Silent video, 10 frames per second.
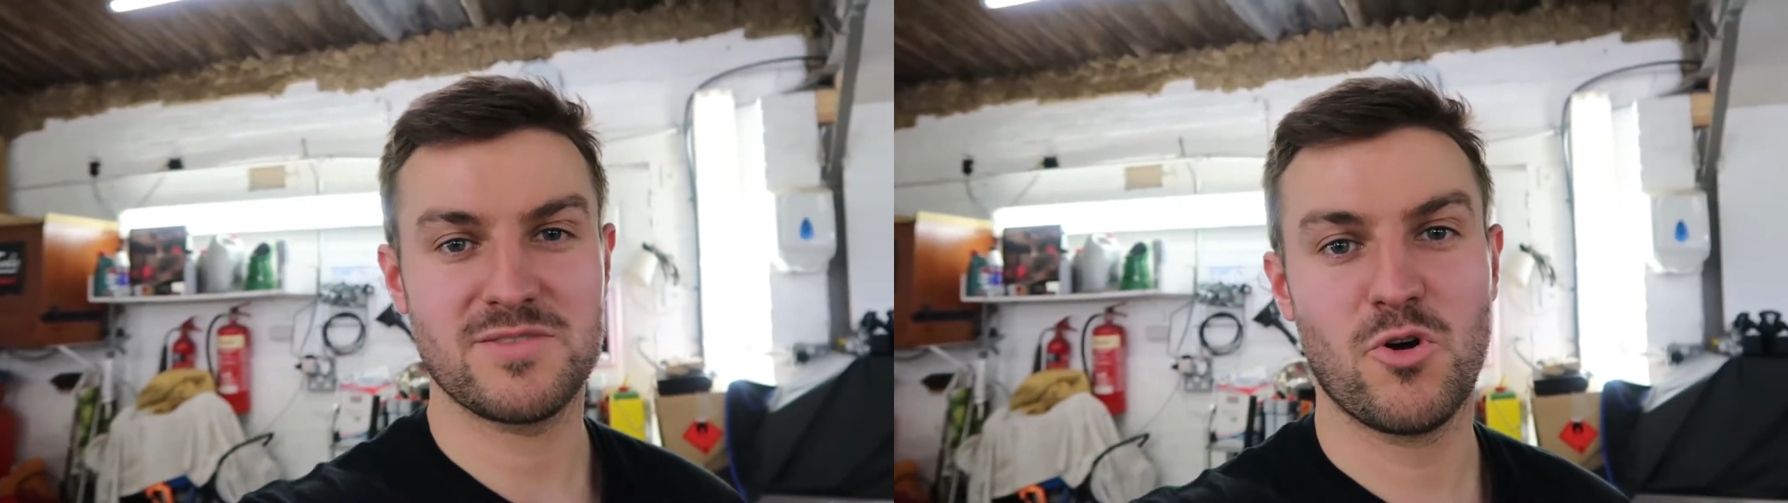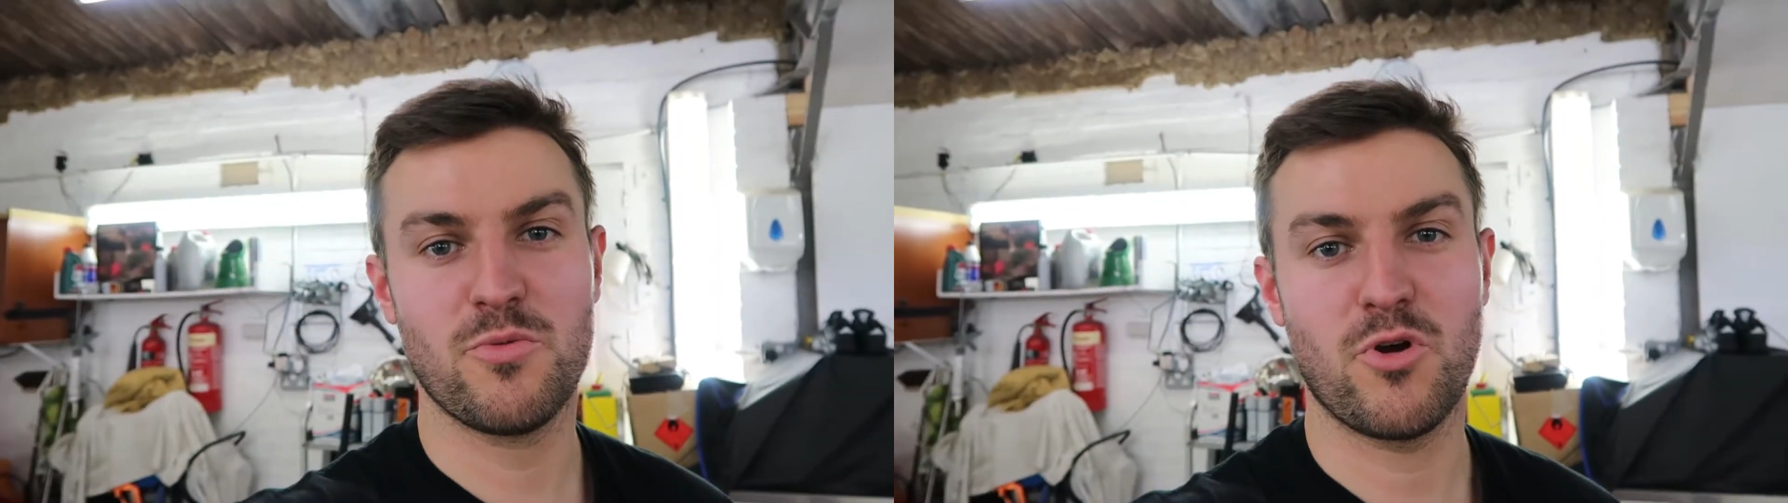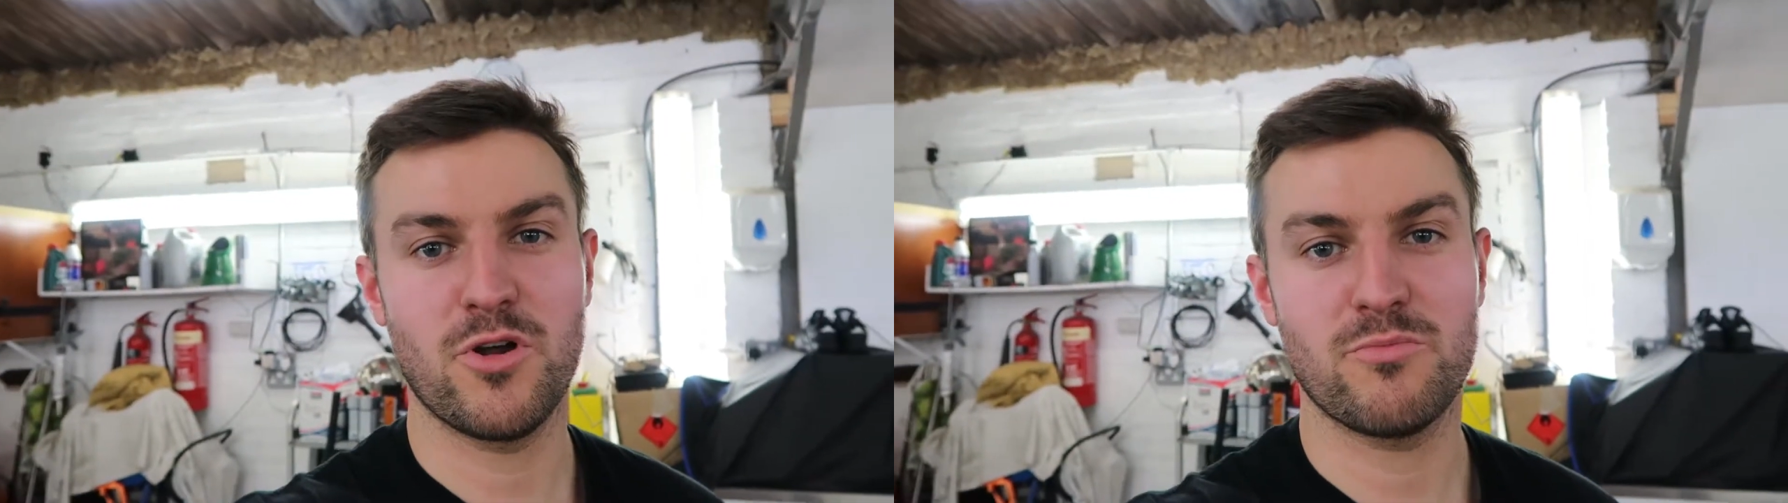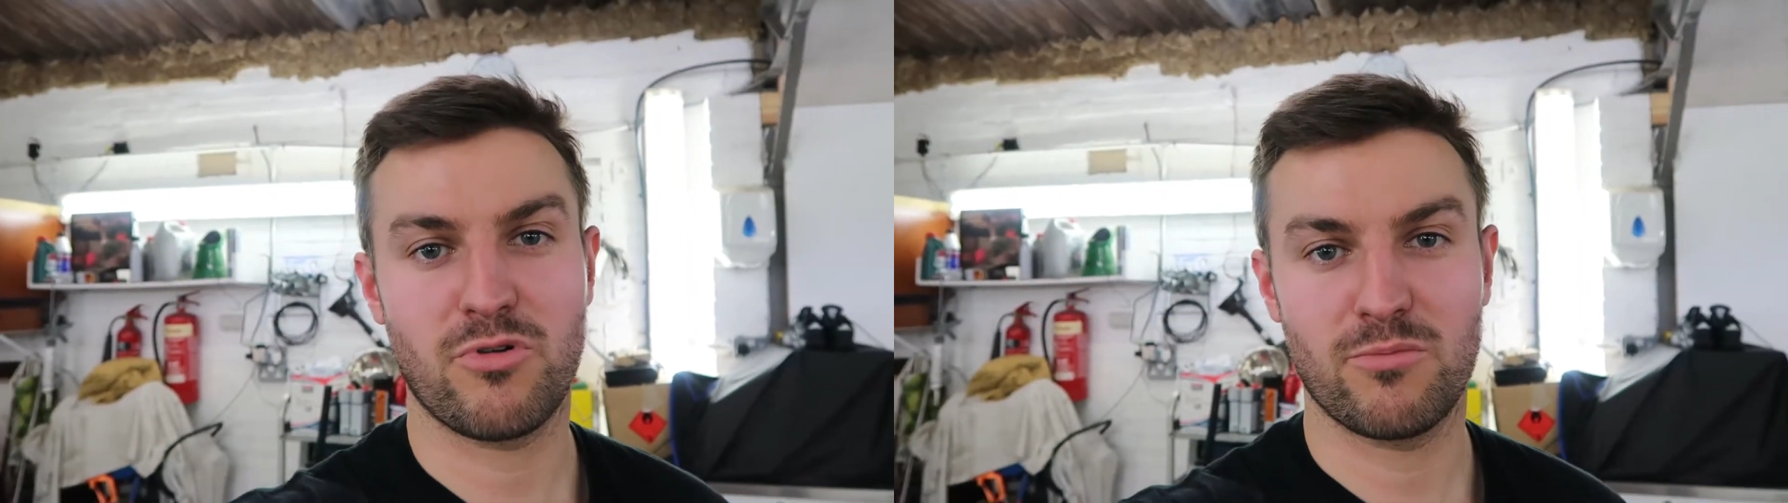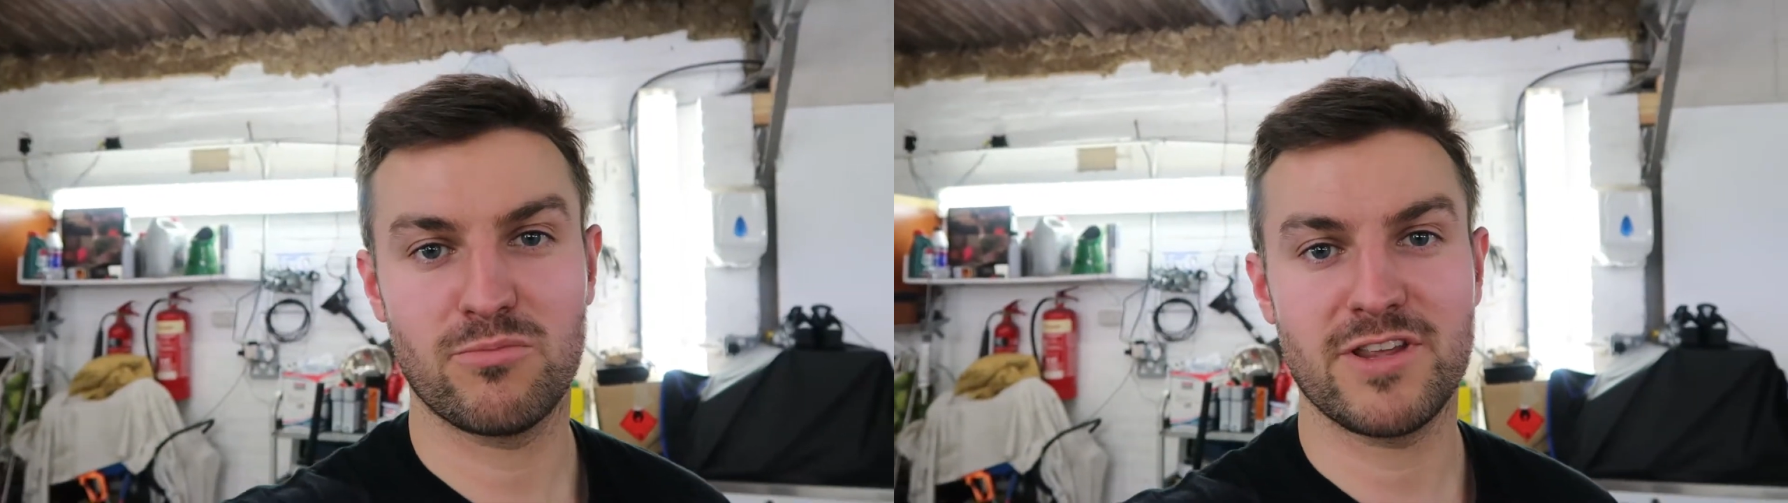It's more important
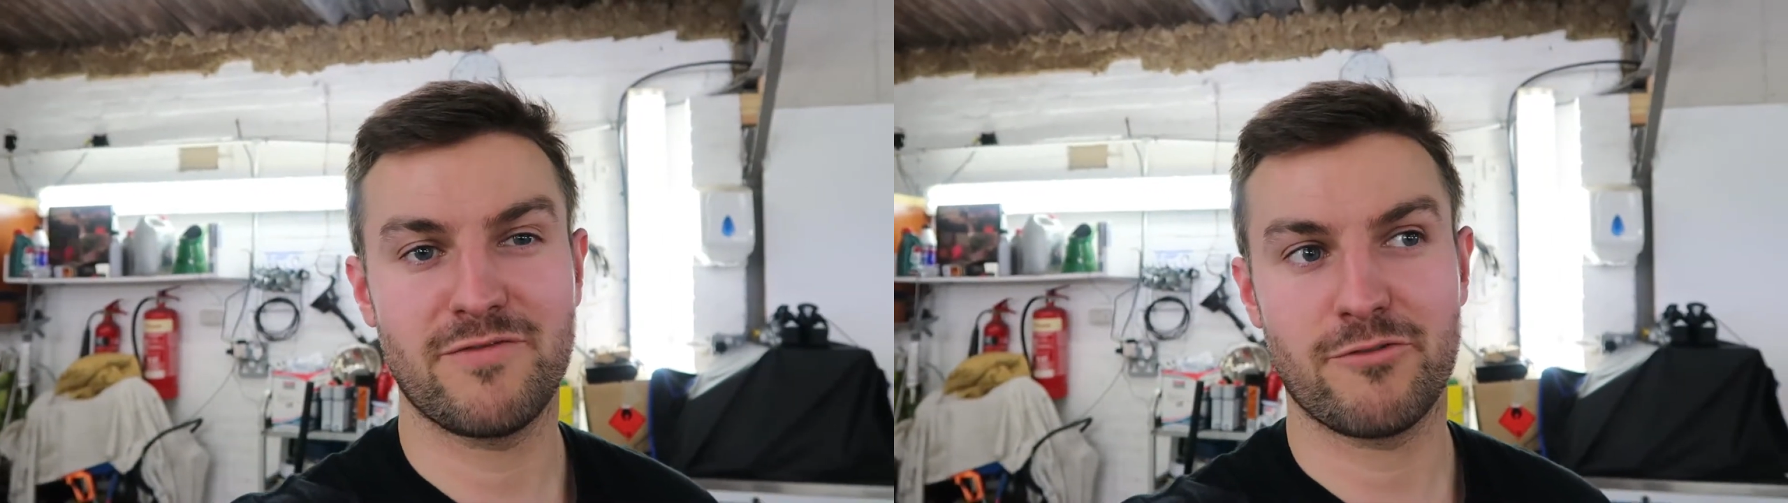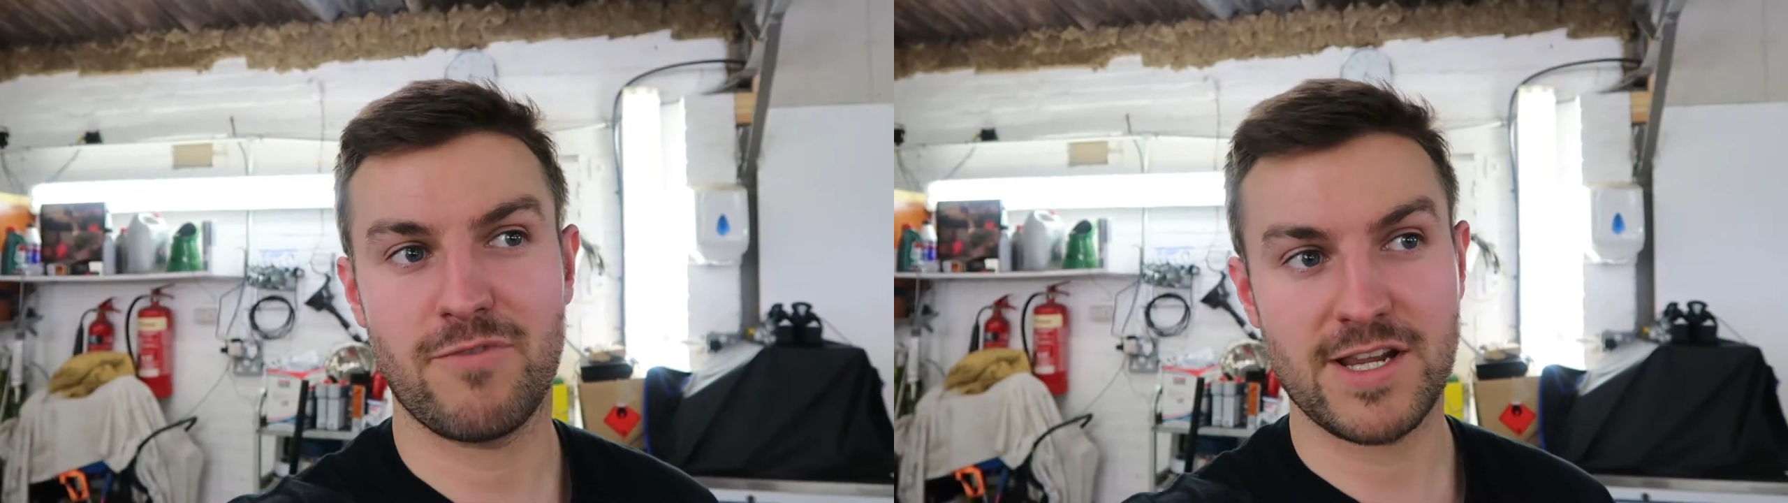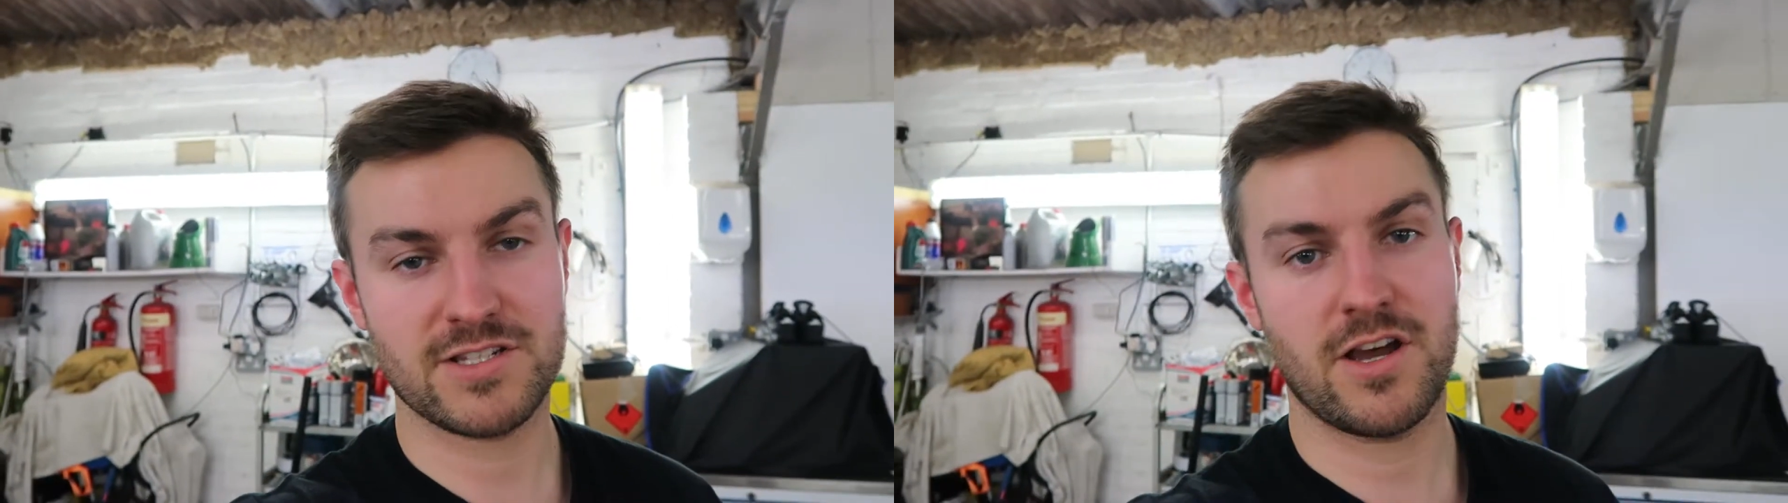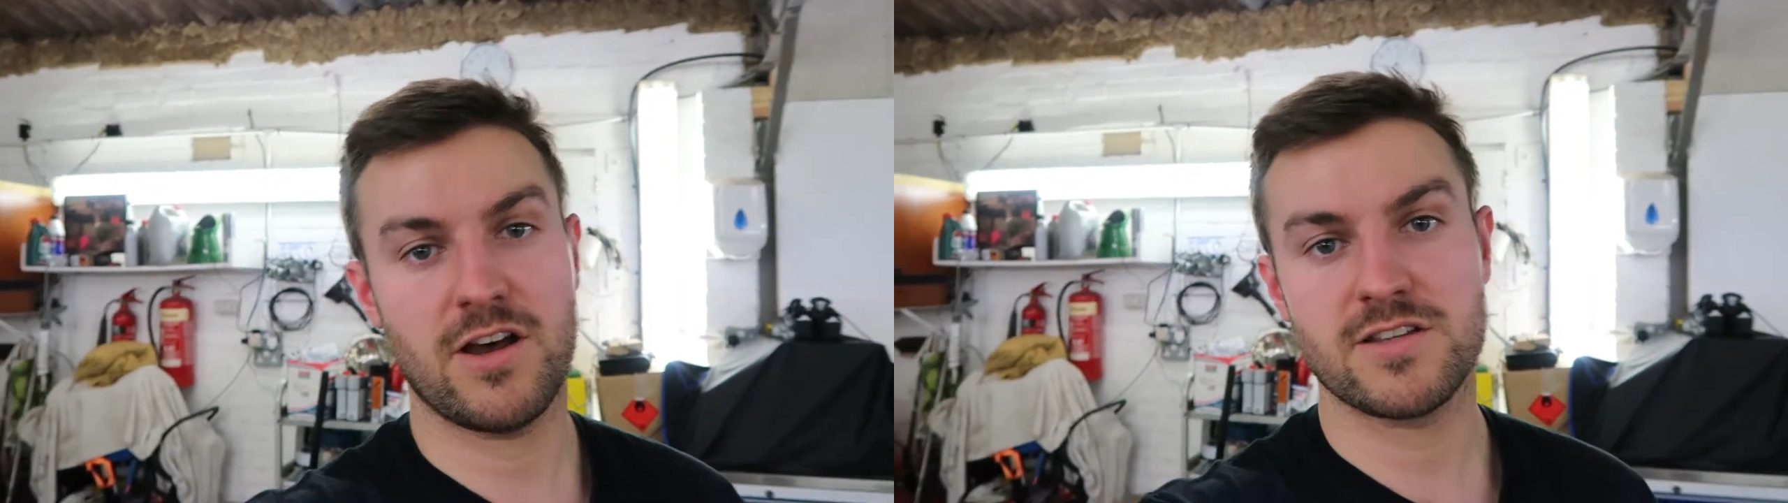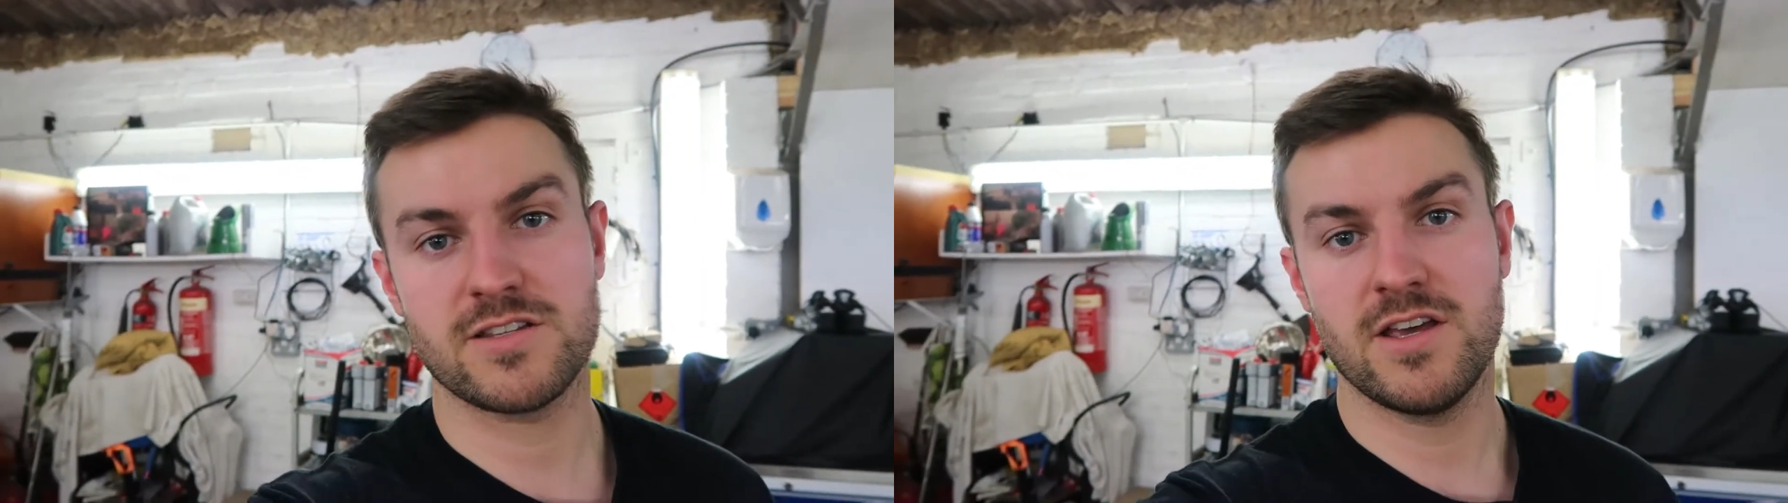probably for race
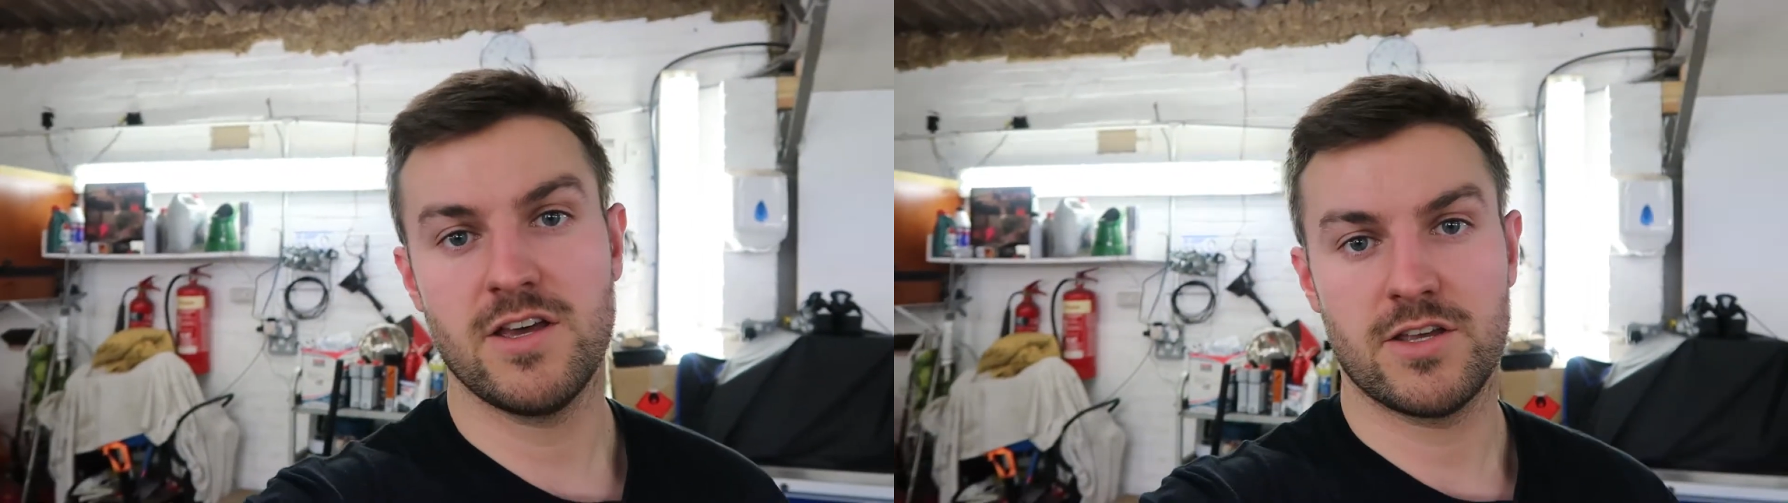cars,